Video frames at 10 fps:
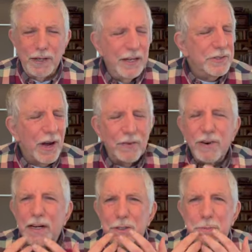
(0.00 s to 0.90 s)
He's
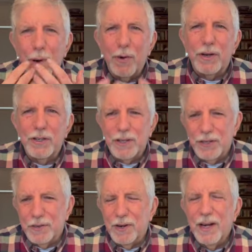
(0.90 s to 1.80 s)
already spoken to
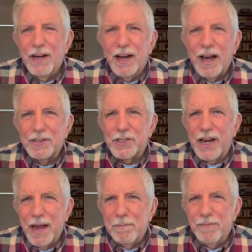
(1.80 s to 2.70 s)
you.
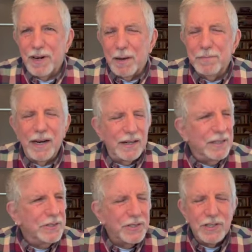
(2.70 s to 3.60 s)
Hashkem v'daber.
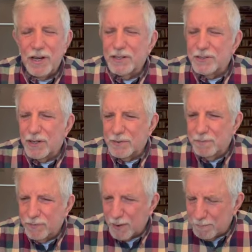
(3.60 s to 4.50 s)
He's
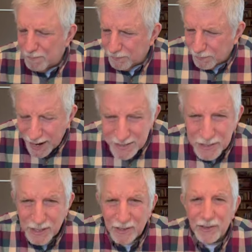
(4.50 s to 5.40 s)
from
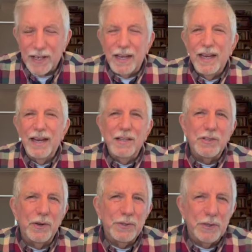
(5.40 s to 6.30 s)
rising early. He
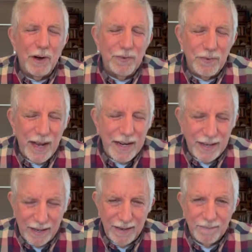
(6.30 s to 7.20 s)
told you
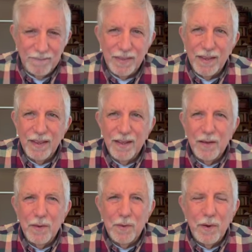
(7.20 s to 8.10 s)
already.
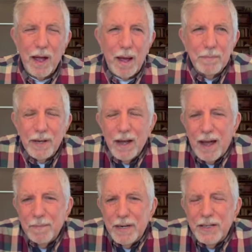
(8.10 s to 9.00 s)

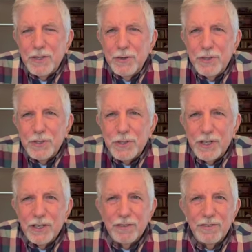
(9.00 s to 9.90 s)
How many do you
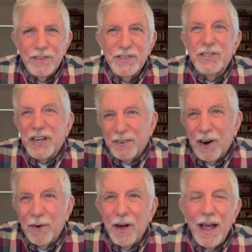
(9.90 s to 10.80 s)
deserve?
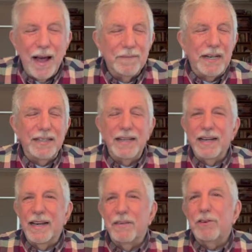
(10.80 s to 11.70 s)
Zero. How many did
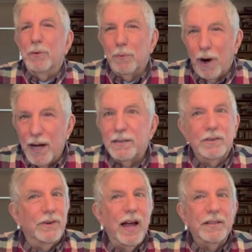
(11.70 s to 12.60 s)
he give you? One?
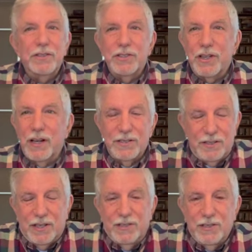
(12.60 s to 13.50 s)
Great. It's
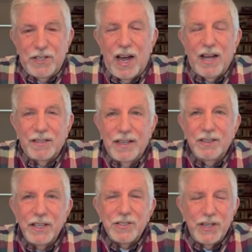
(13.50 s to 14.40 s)
then shot. Then
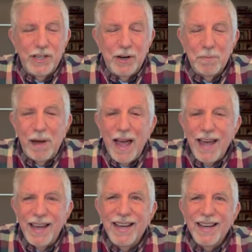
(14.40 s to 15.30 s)
listen and
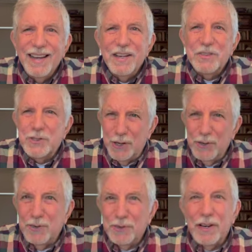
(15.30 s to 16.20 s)
obey.
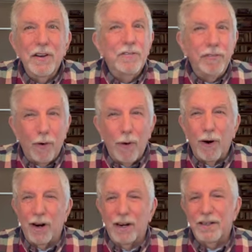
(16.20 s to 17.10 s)
Two, three,
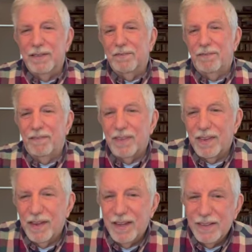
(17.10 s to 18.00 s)
four.
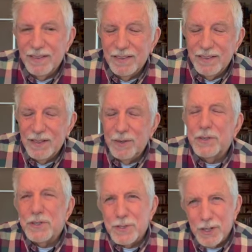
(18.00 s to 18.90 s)
Who
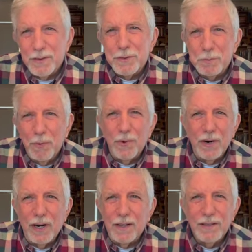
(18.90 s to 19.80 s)
deserves
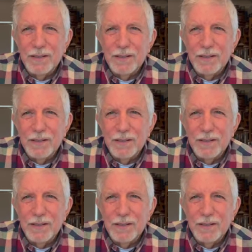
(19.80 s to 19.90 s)
more?